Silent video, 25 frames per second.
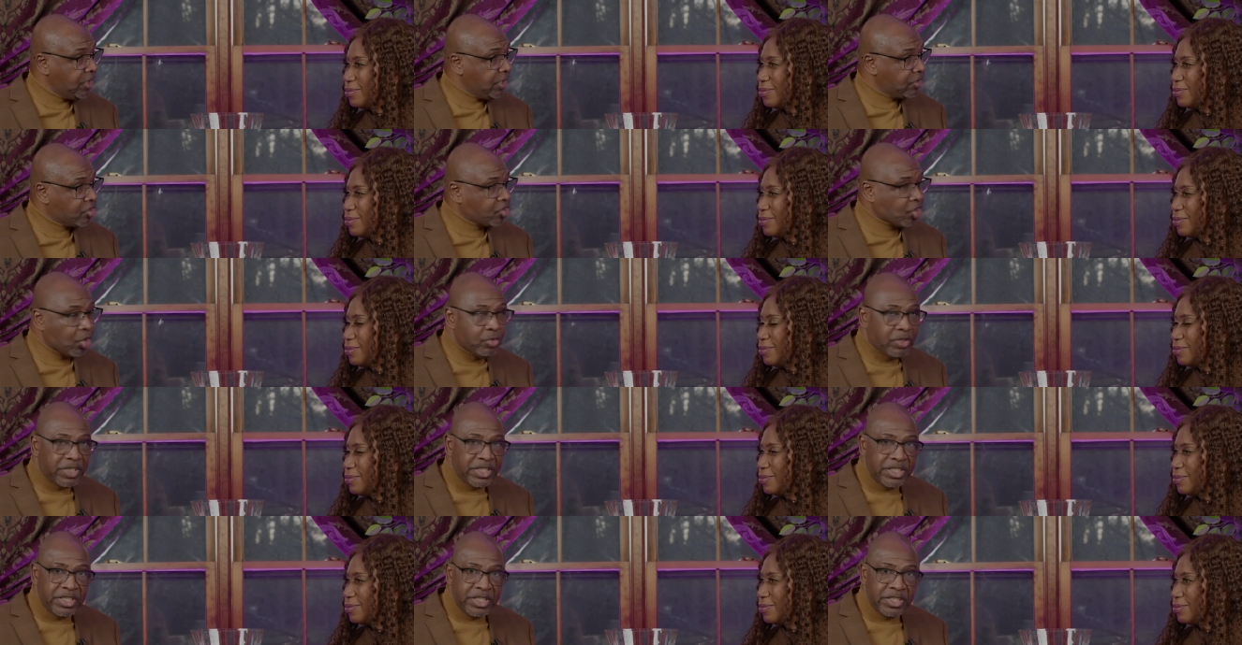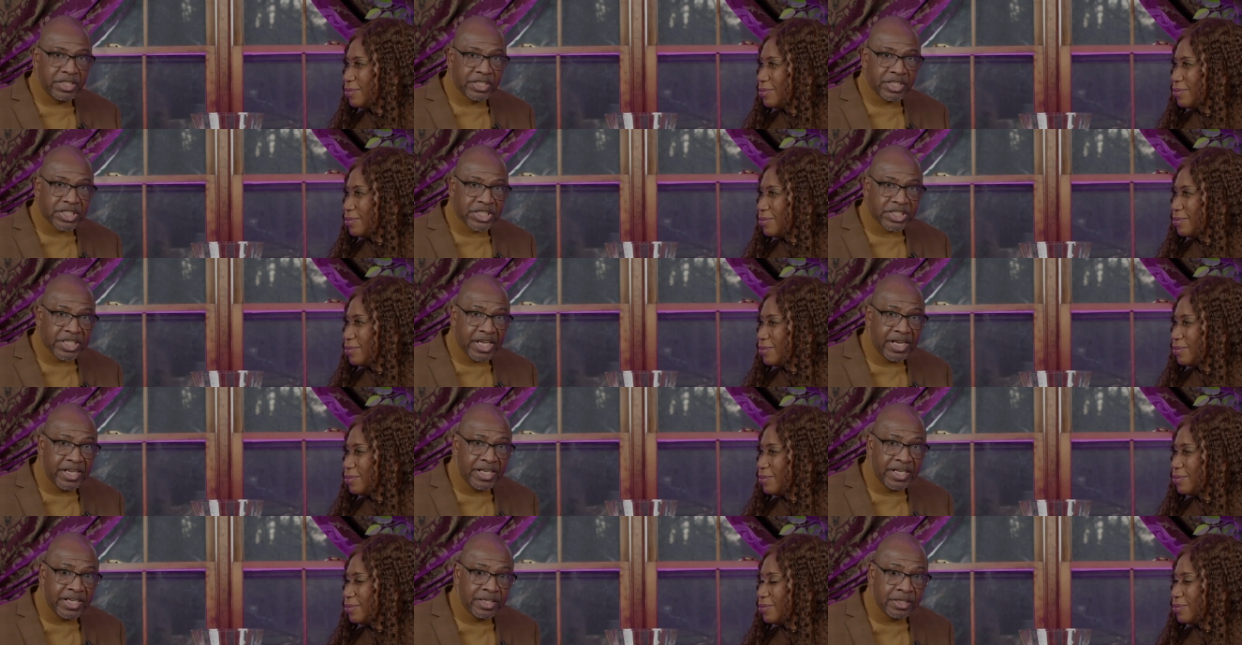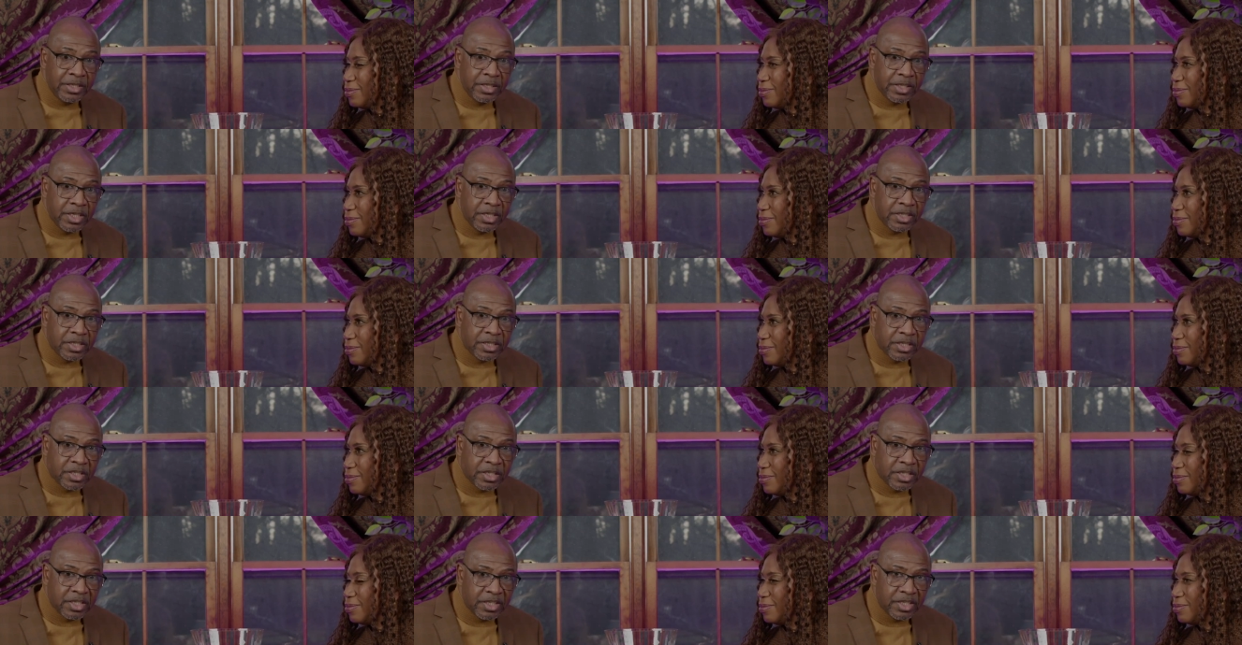Speaker 1: So he is saying
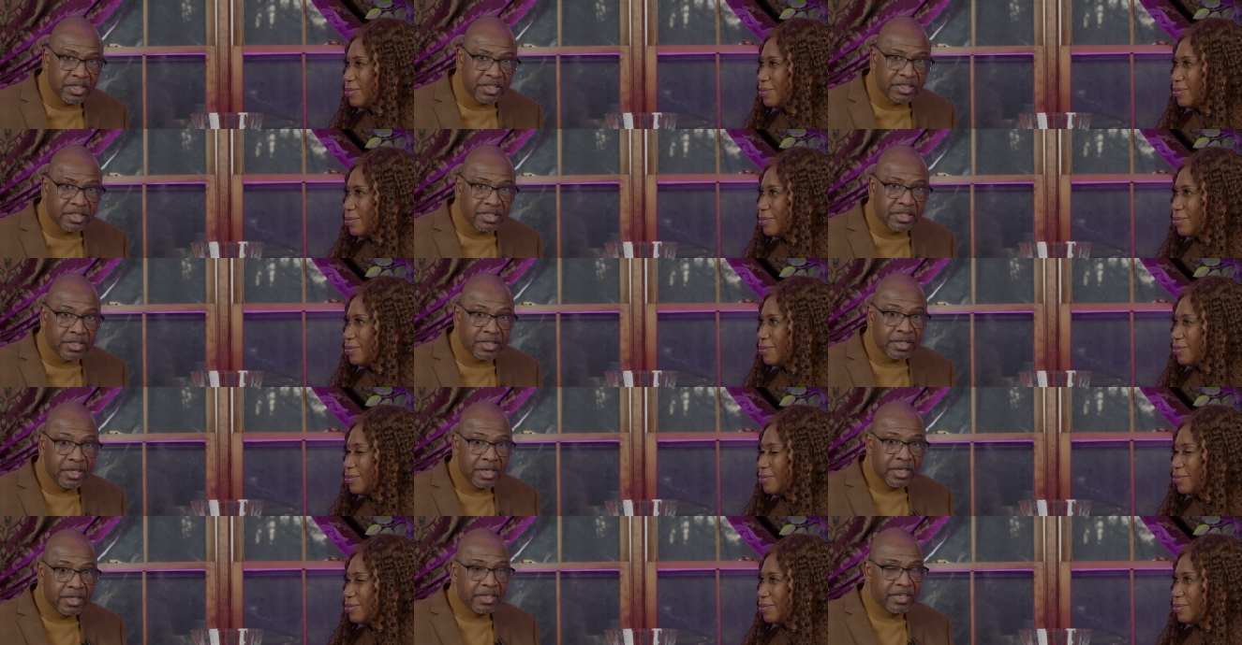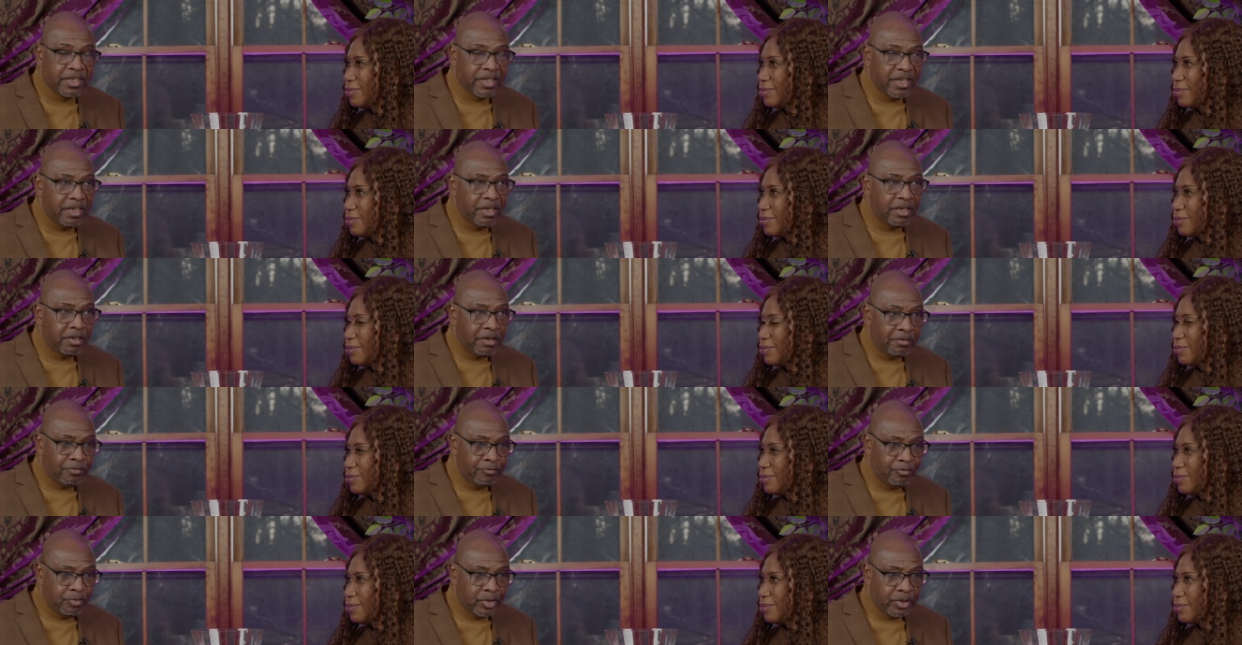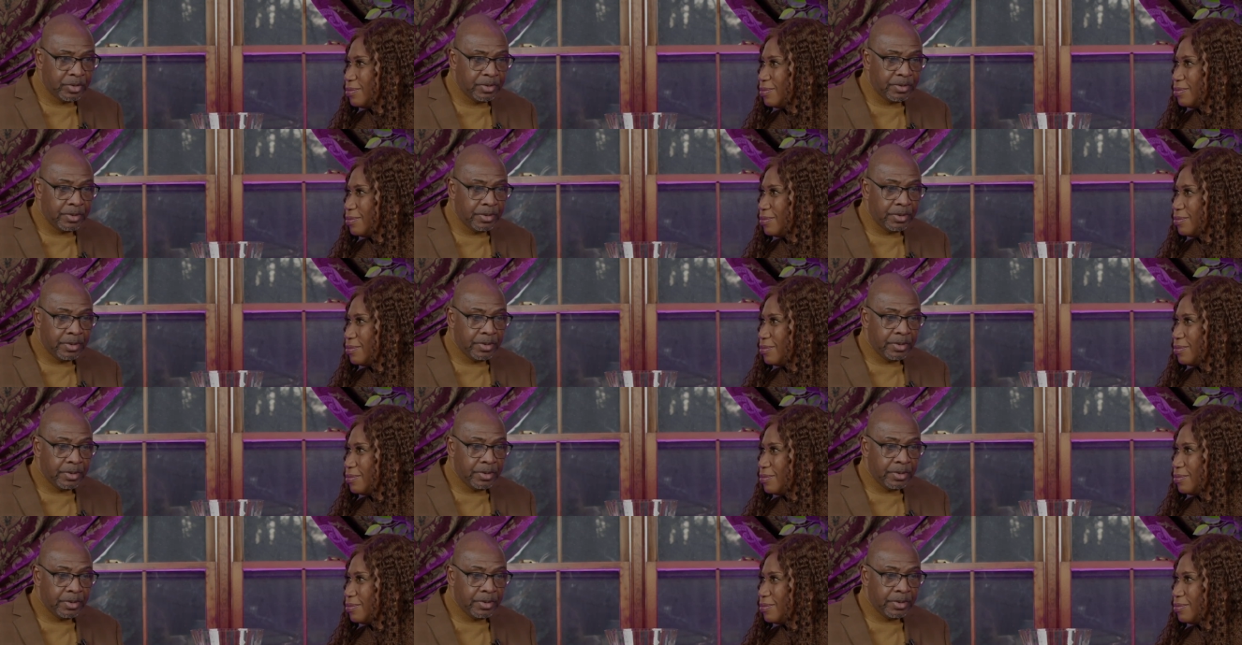that this gift